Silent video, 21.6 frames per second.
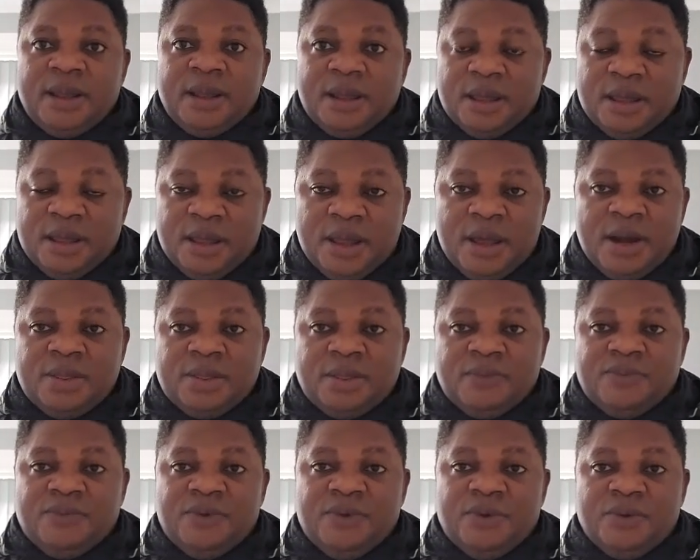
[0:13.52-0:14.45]
Here is a
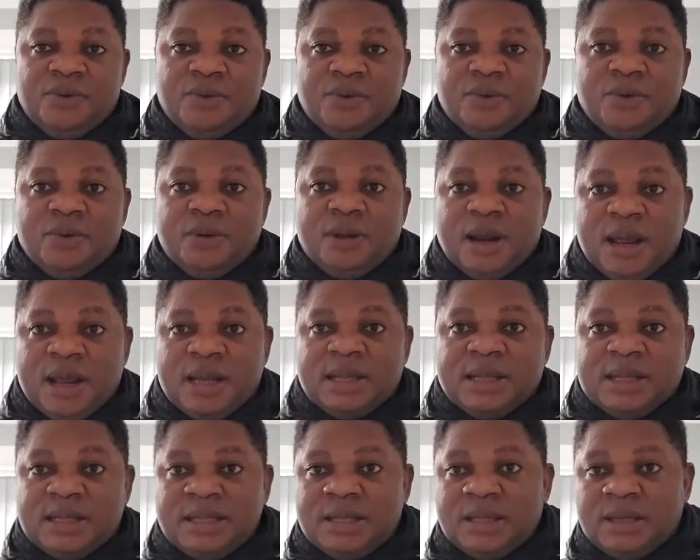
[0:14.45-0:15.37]
video that I
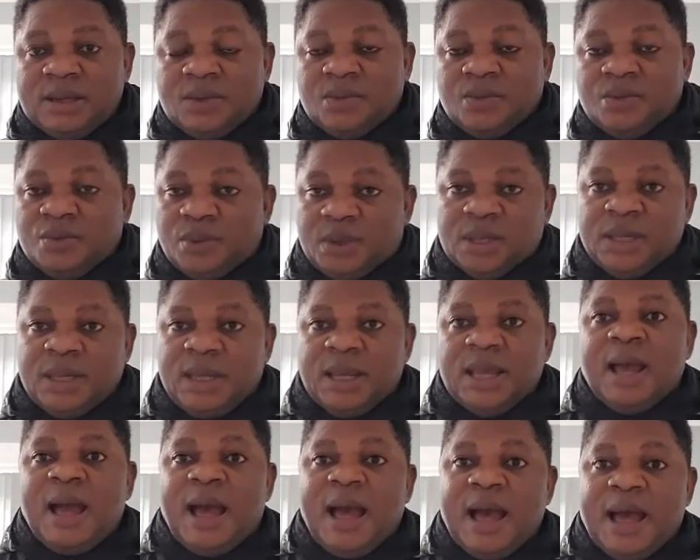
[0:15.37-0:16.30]
did with
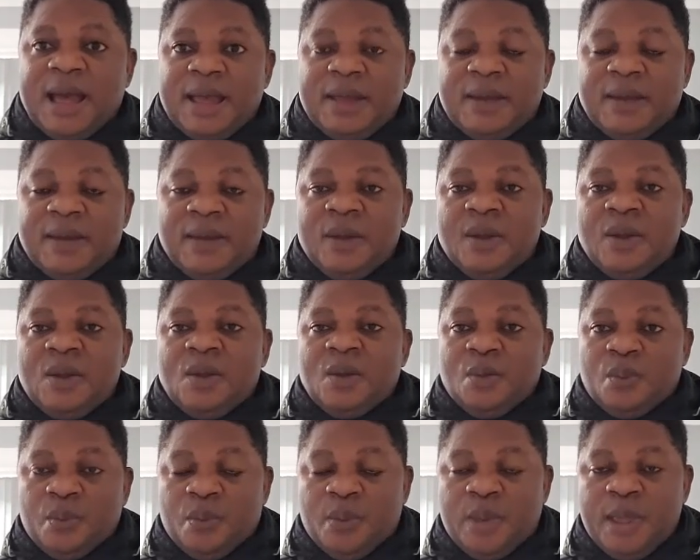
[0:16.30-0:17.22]
A I,
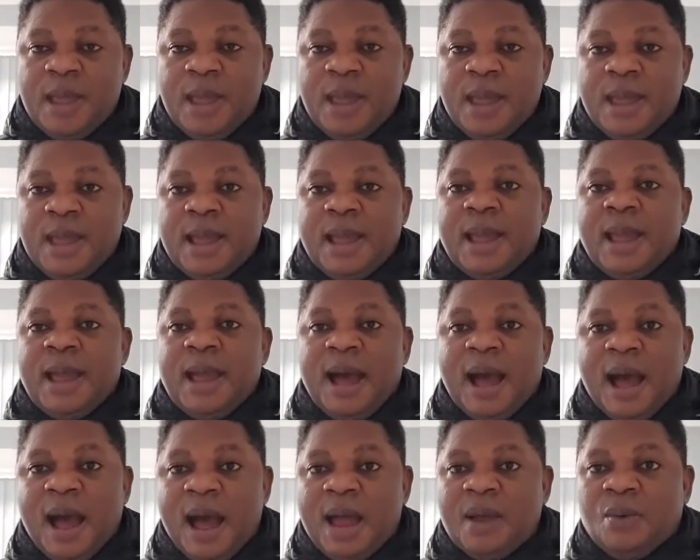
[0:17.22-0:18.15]
where
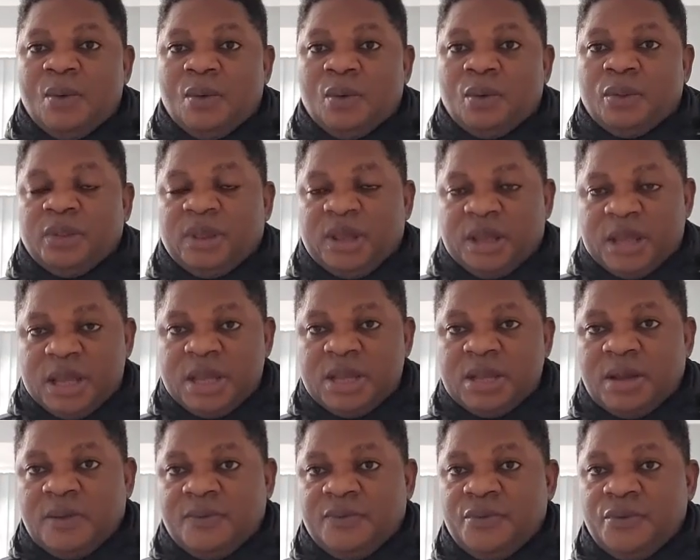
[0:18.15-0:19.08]
I was
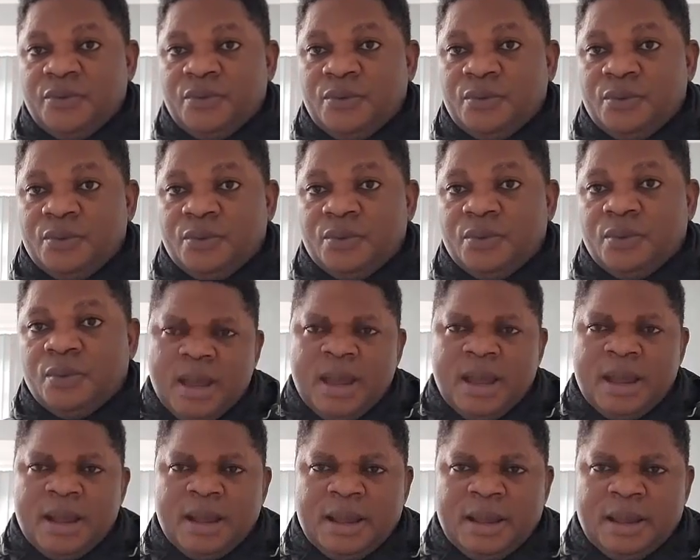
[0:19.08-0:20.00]
interviewed
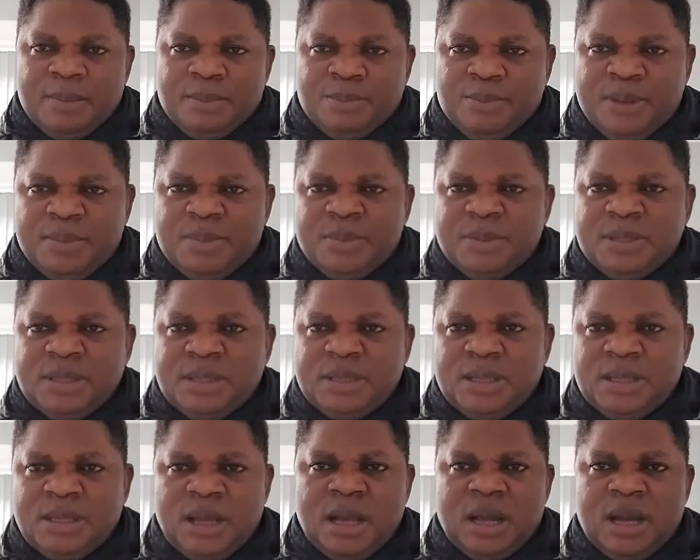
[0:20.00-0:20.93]
by B B
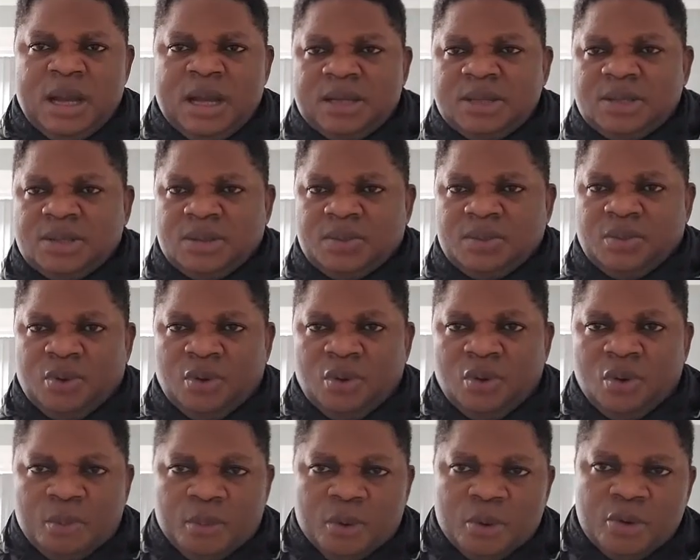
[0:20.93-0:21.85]
C and some
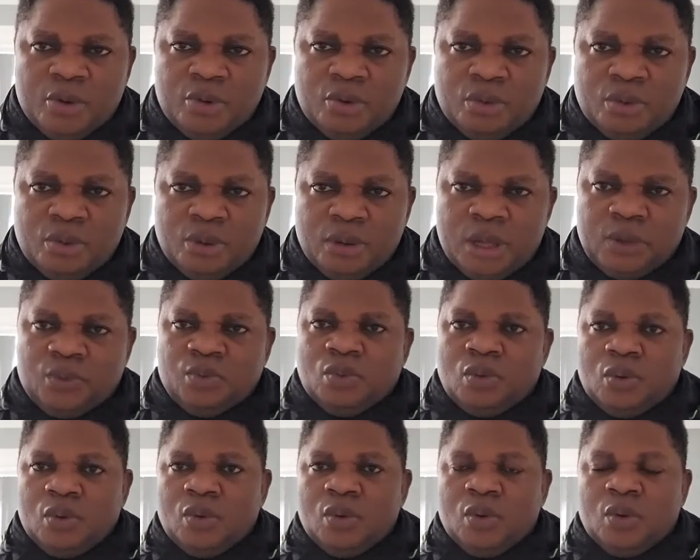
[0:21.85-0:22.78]
global news
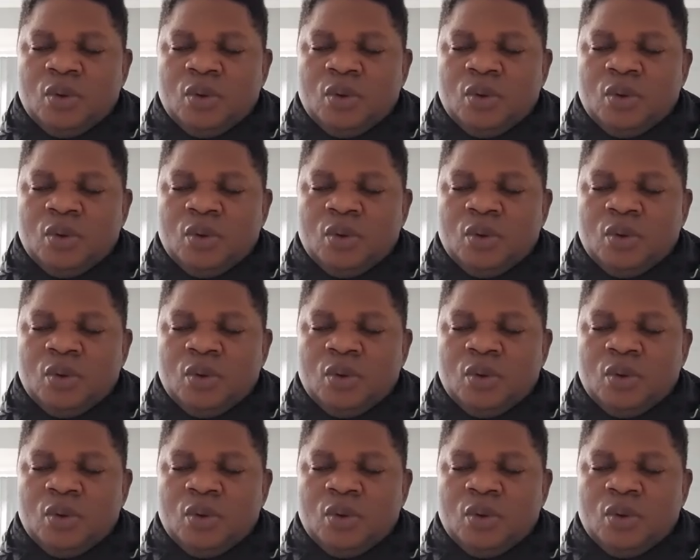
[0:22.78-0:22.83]
network